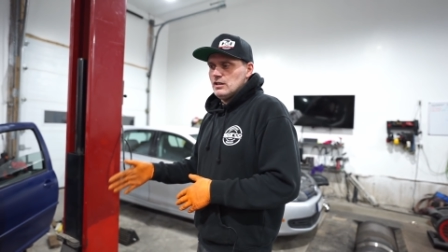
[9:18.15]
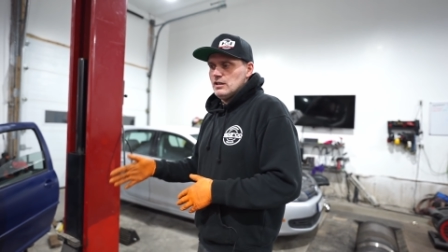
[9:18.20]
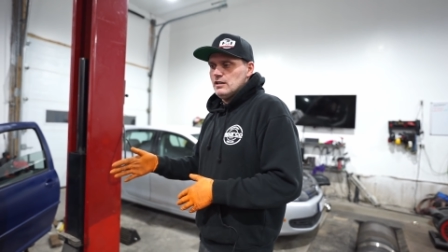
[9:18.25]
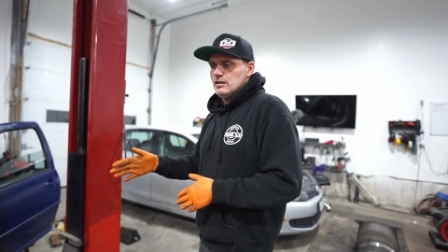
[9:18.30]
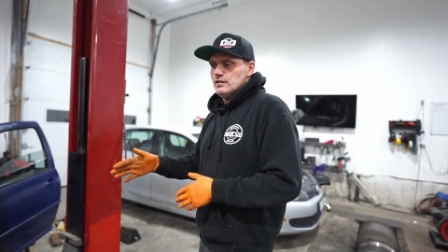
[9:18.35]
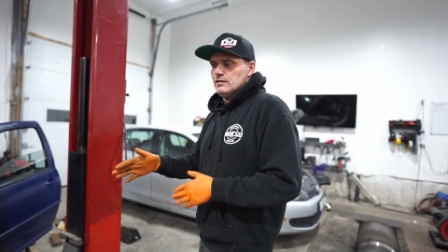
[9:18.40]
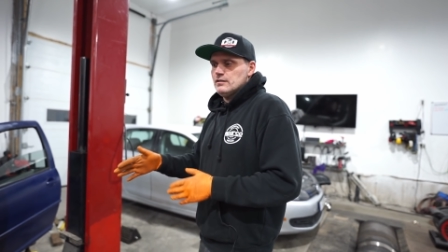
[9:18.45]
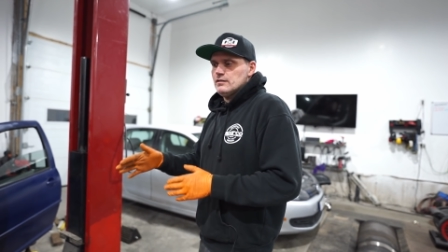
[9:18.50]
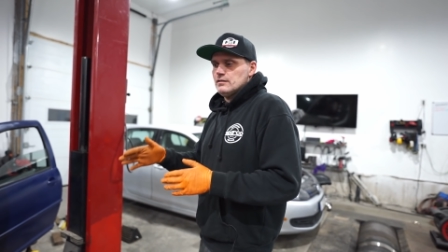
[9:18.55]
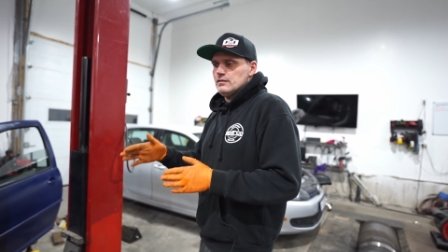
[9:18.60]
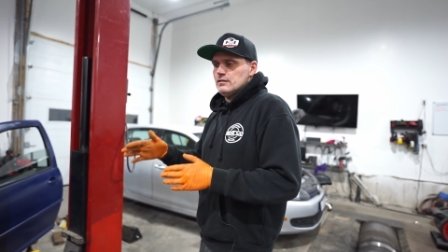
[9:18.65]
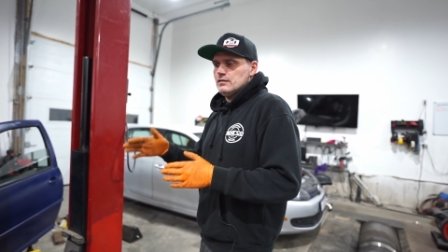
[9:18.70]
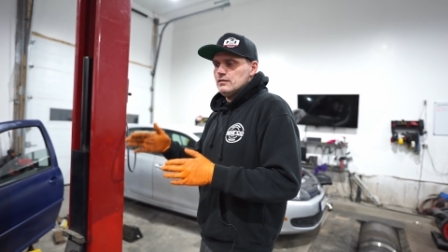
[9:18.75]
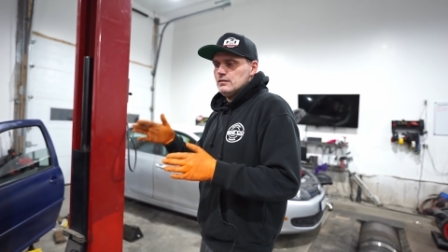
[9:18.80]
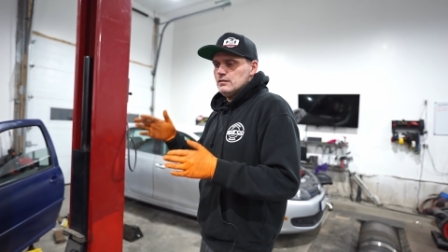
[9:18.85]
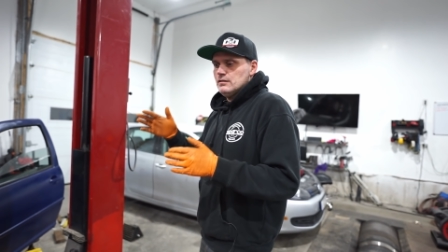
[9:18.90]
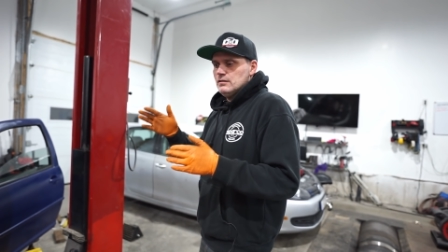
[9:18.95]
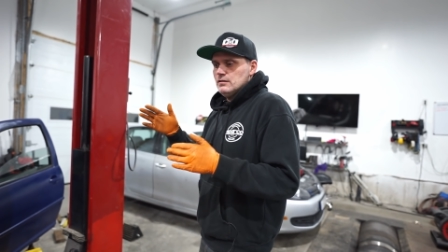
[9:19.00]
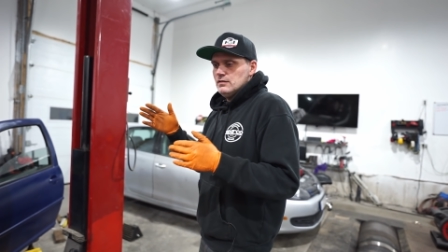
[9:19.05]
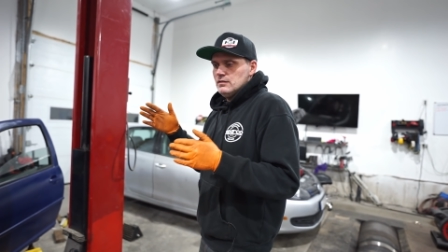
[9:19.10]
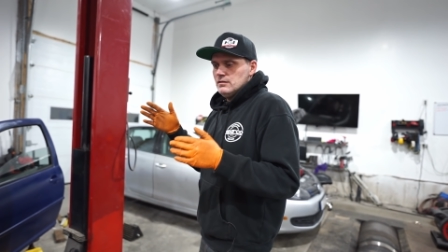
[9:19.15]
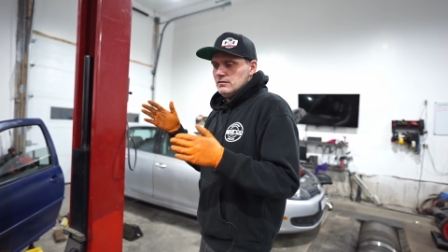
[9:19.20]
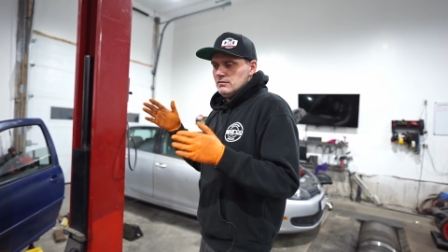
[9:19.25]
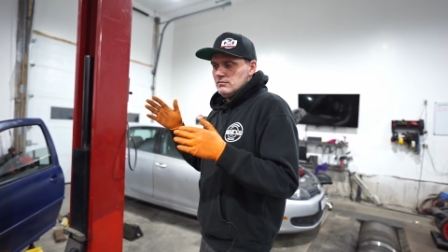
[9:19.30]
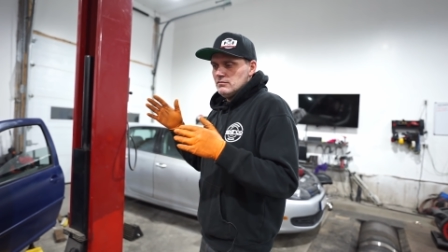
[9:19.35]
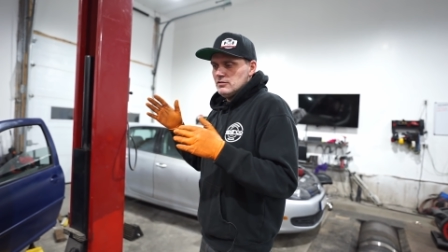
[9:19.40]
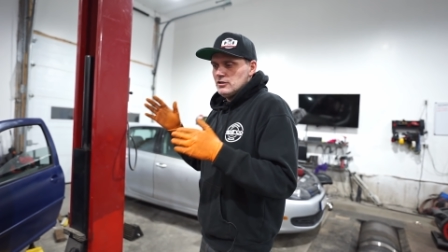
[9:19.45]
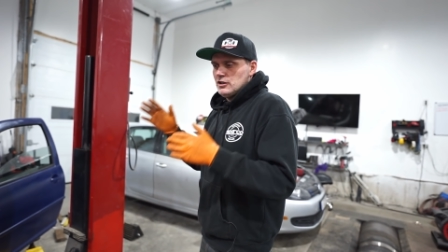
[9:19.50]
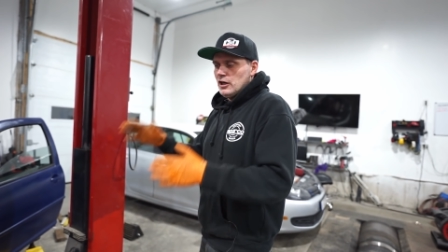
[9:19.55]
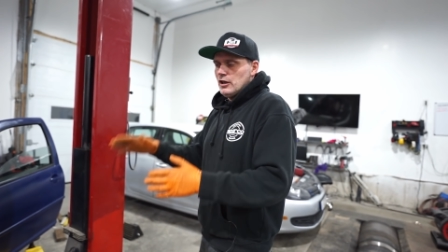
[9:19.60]
is
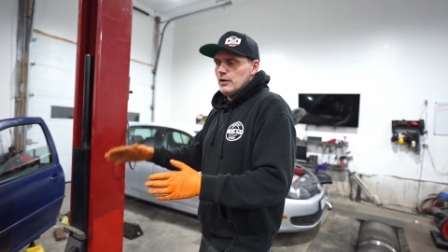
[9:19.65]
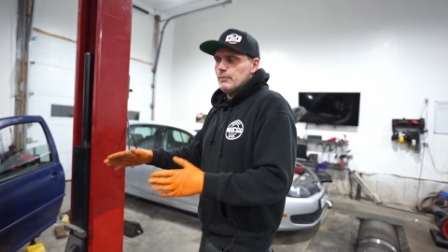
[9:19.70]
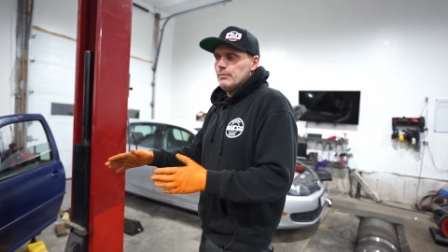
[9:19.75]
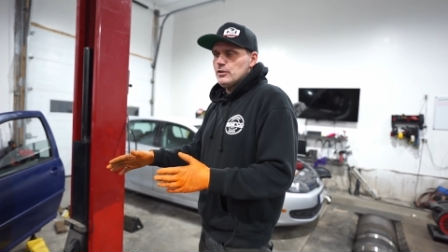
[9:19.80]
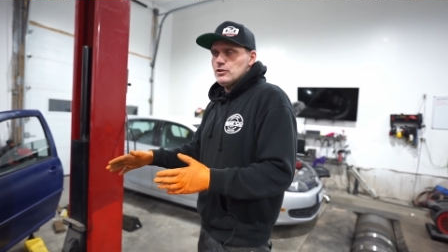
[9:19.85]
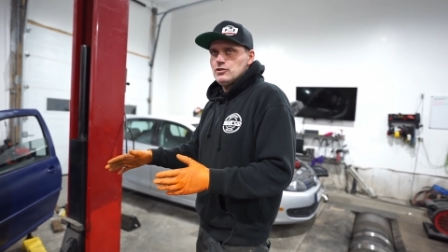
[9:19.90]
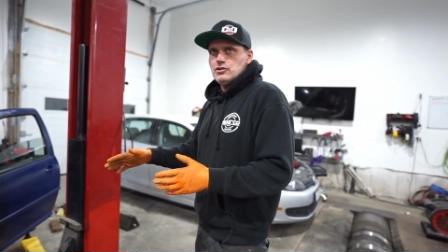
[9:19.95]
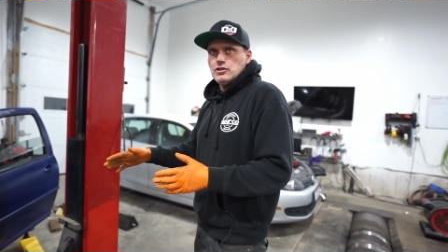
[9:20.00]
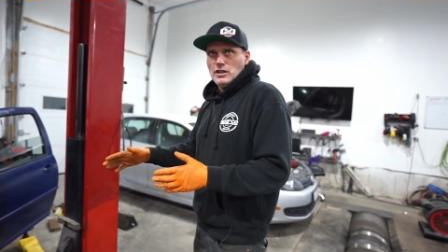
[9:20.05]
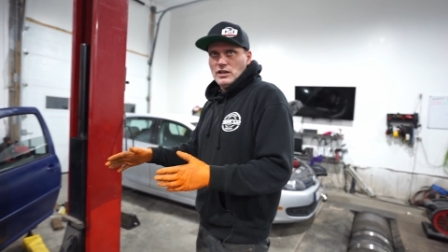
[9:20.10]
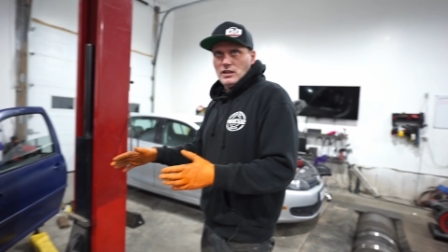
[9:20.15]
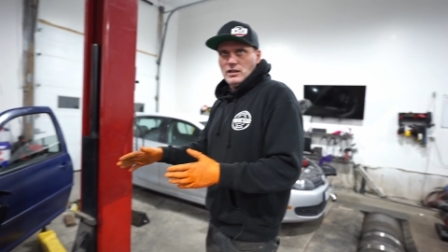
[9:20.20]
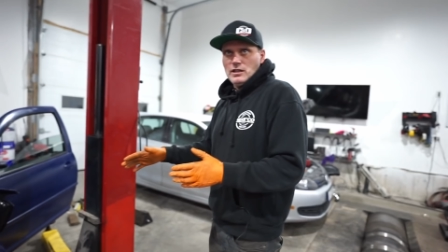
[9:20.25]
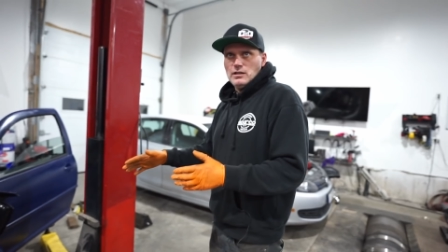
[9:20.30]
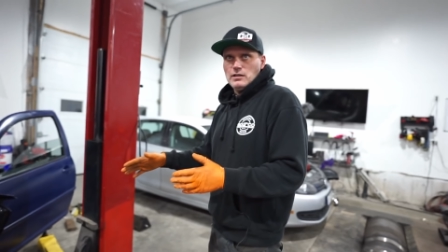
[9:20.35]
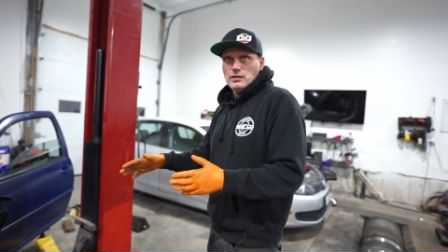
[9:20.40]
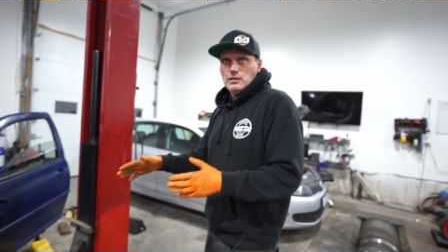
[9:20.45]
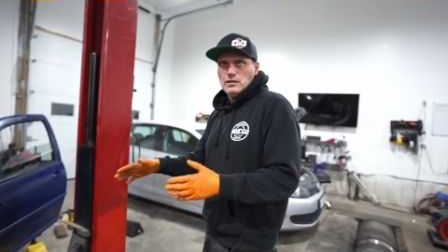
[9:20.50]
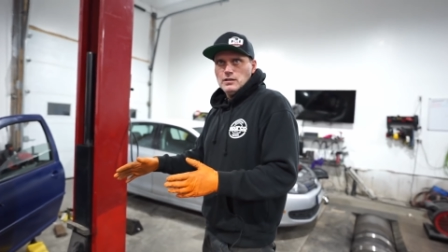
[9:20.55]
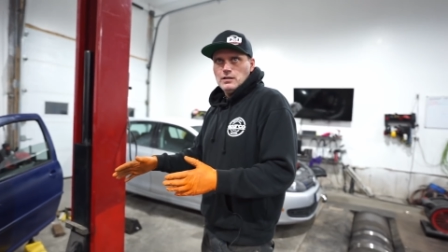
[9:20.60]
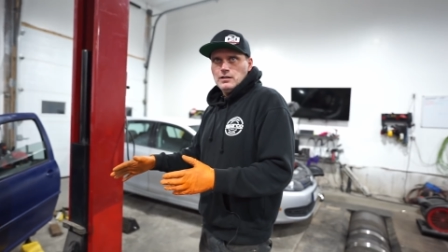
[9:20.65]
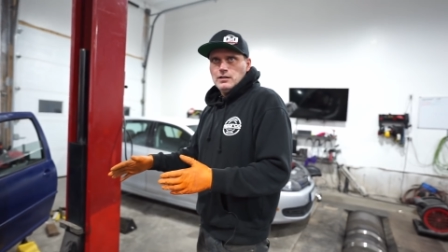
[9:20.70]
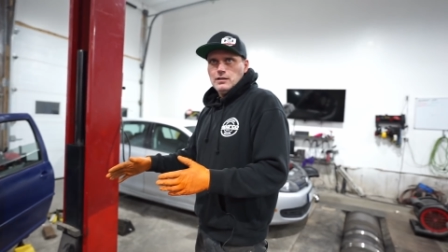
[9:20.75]
the garbage one, the, in it.